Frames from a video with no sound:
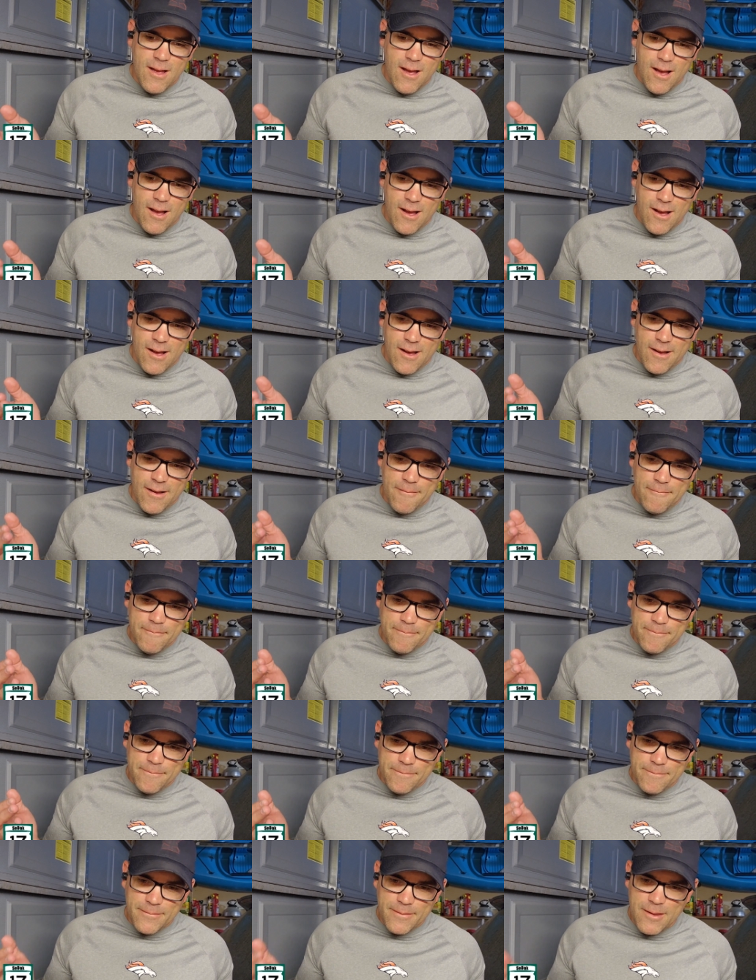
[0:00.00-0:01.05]
Um,
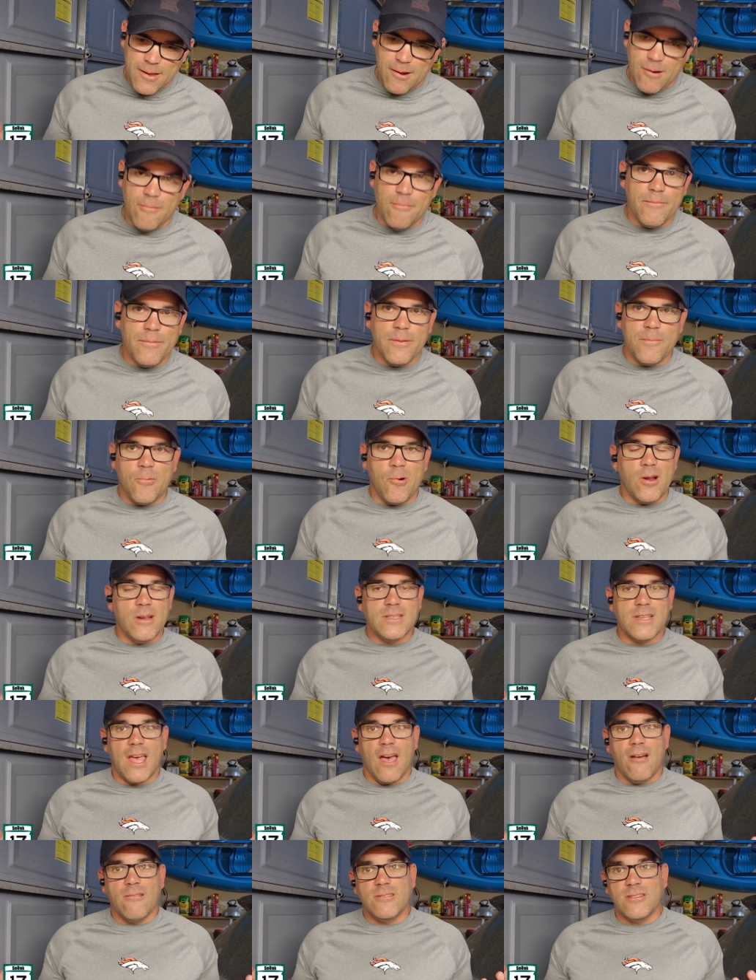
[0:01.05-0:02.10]
you know, price
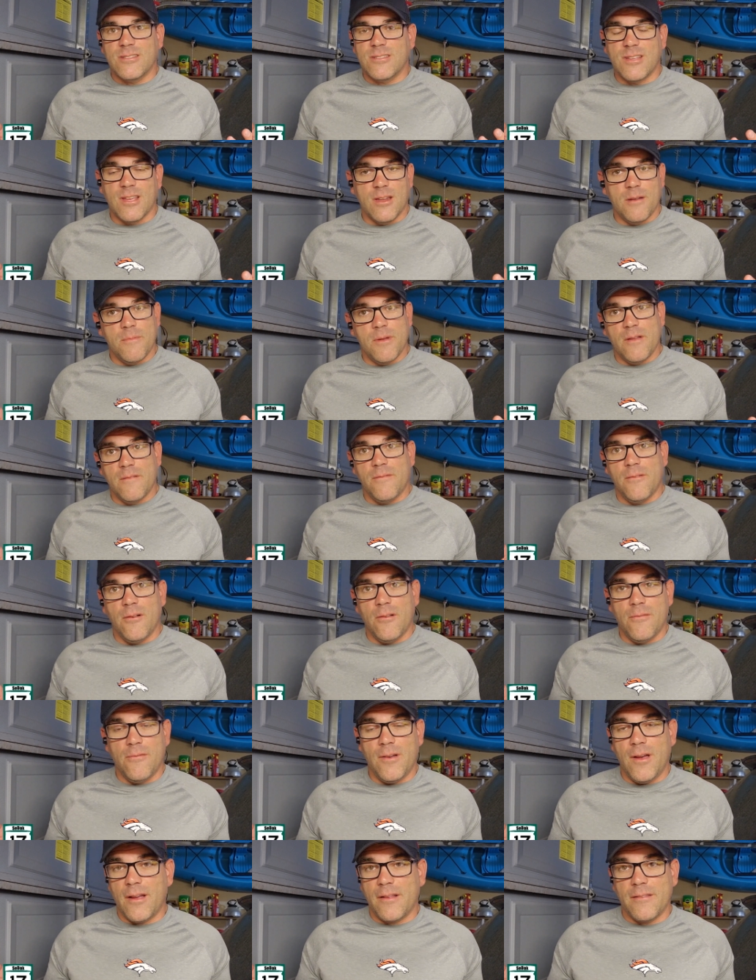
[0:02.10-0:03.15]
gouging is going to be in full
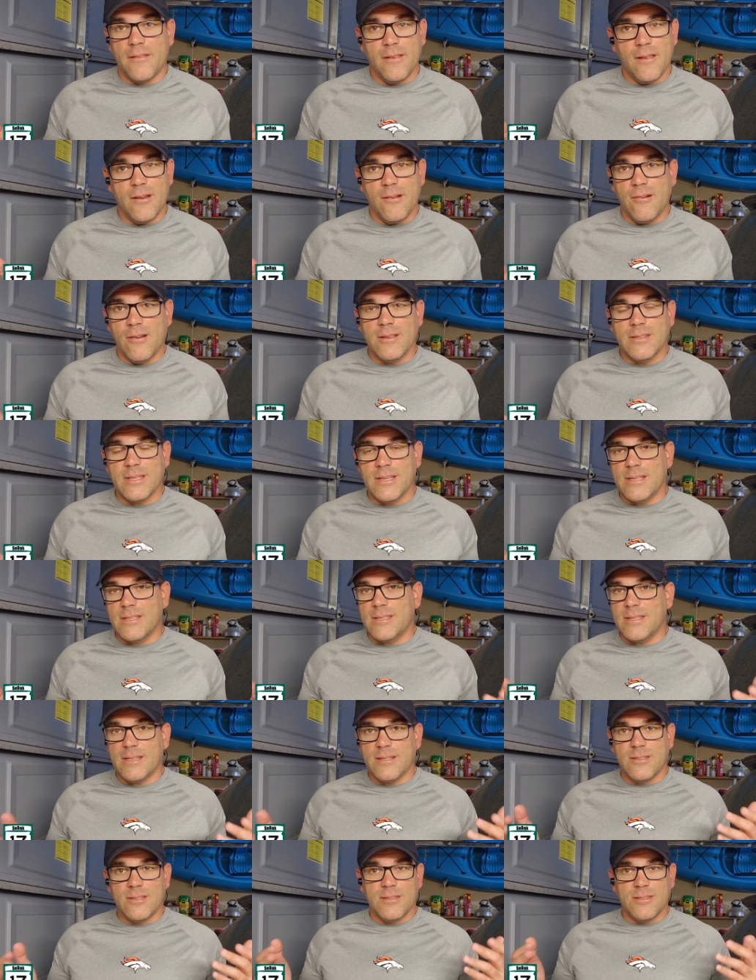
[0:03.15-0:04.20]
effect. It always
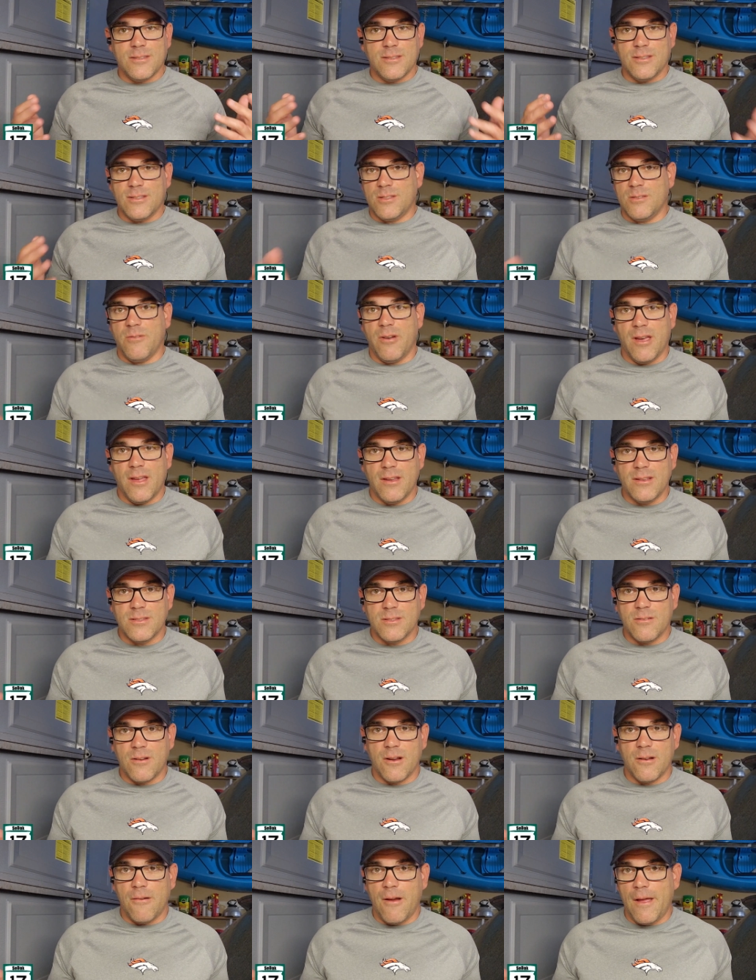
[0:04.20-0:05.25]
is. It's just the way it is
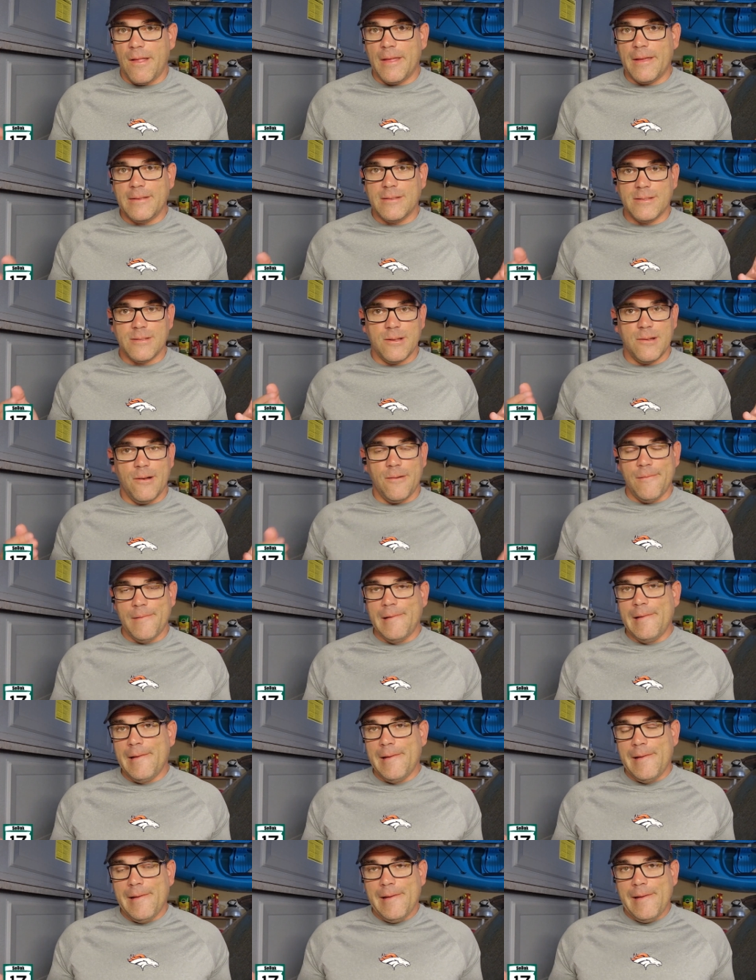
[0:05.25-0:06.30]
during rally. So
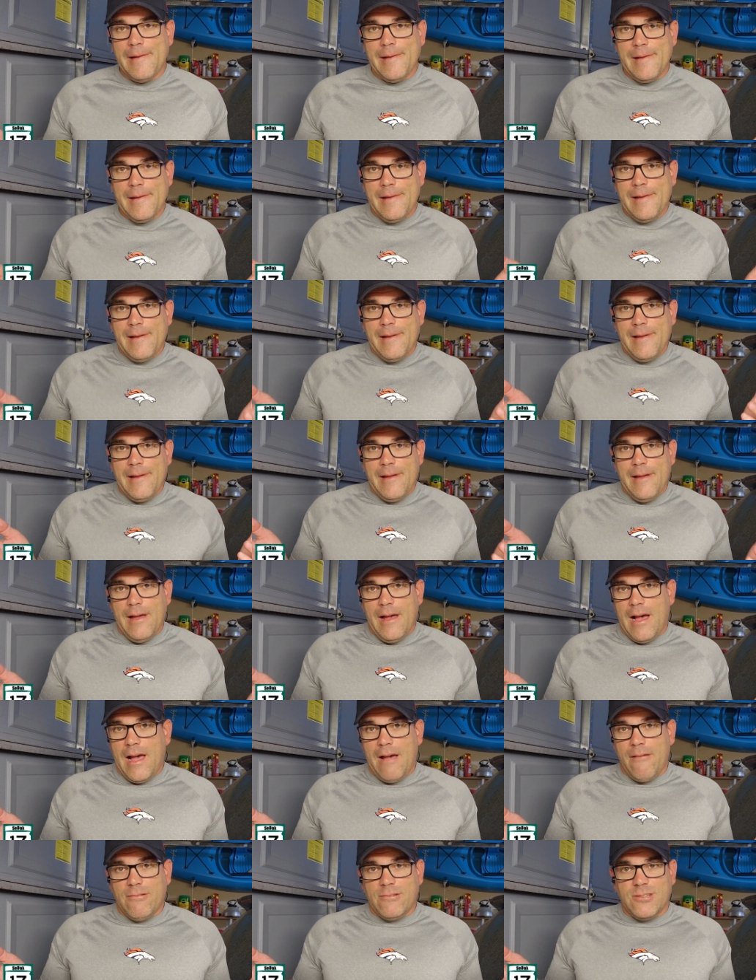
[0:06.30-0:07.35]

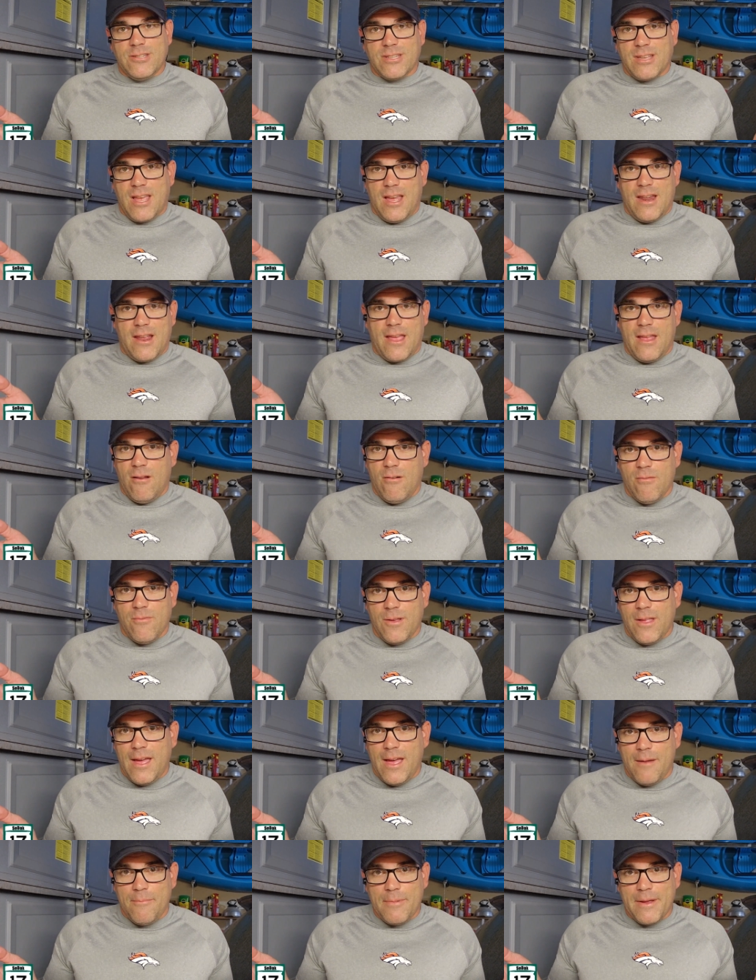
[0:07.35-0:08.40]
I would just kind of get over
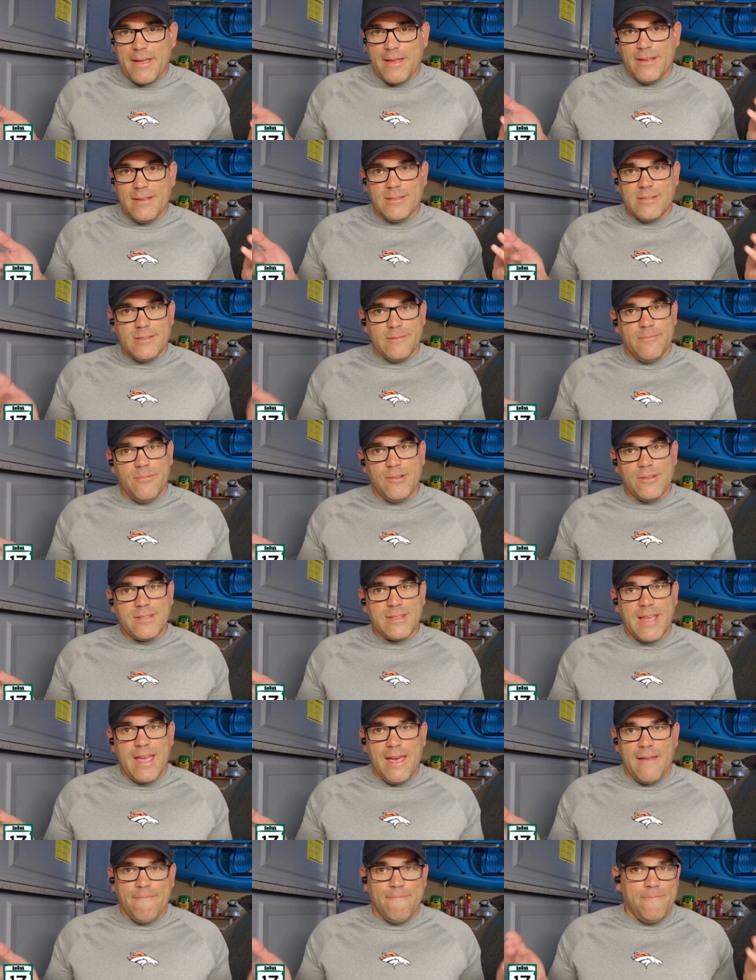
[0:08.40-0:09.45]
that because, once
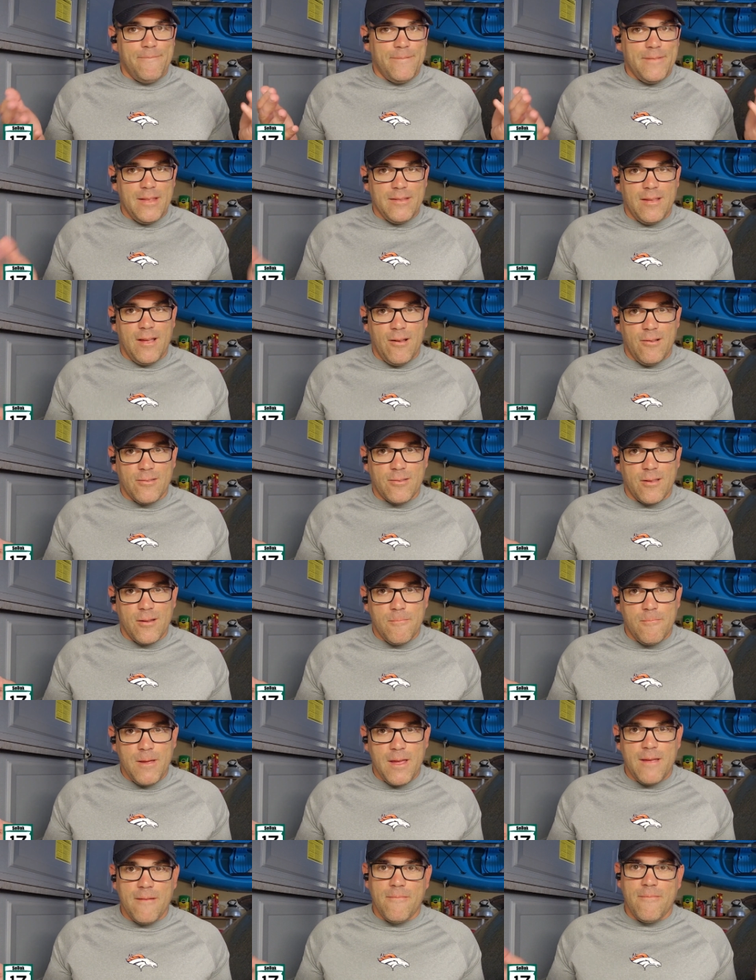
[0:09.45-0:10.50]
again, that's how it's going
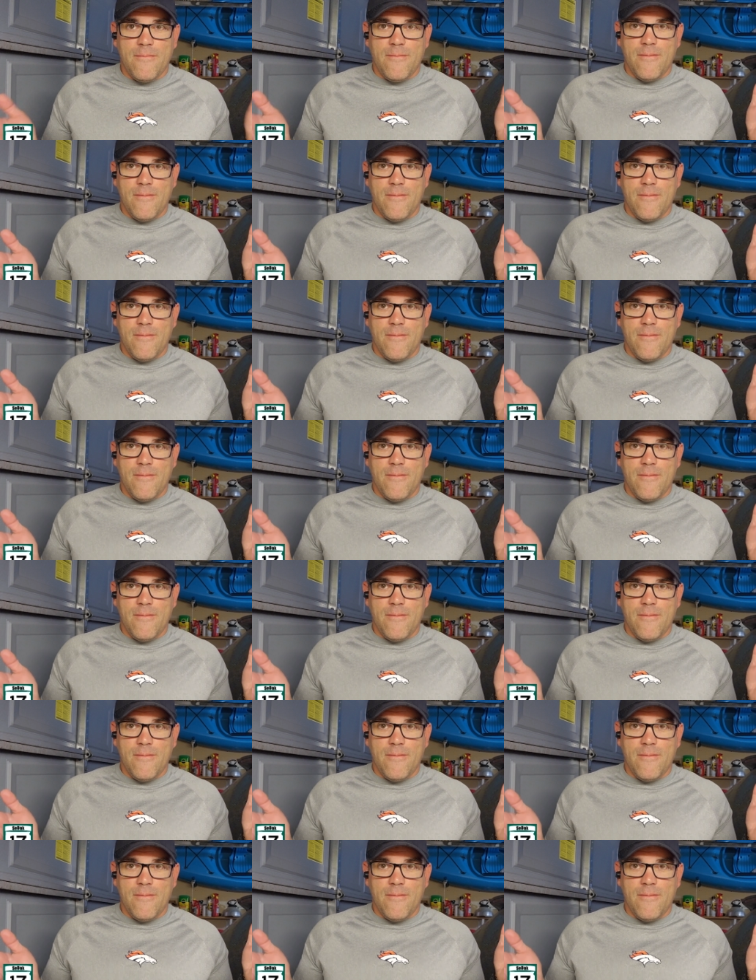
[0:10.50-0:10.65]
to be.